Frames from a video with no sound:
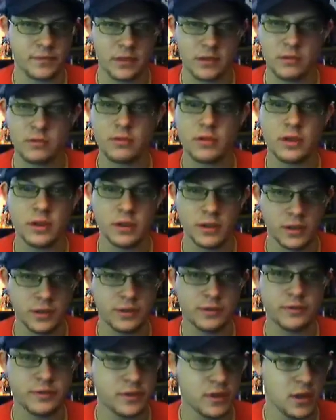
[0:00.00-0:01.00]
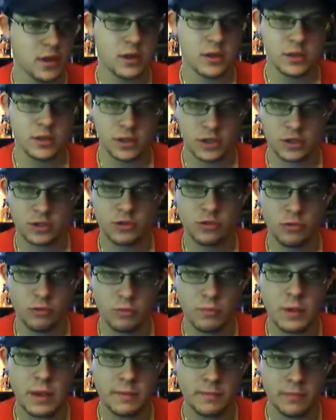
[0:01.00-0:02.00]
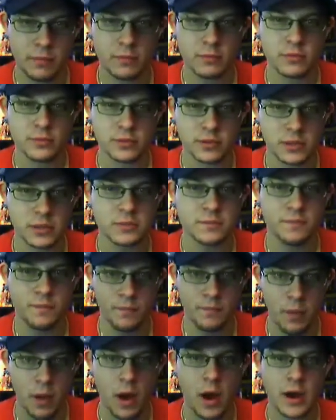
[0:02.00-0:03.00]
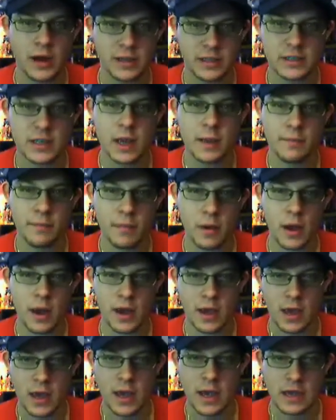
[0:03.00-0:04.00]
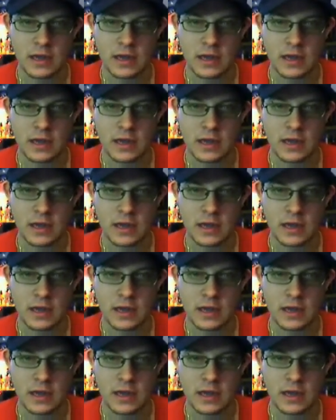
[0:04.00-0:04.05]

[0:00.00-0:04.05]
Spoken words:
You could screw people's bodies up by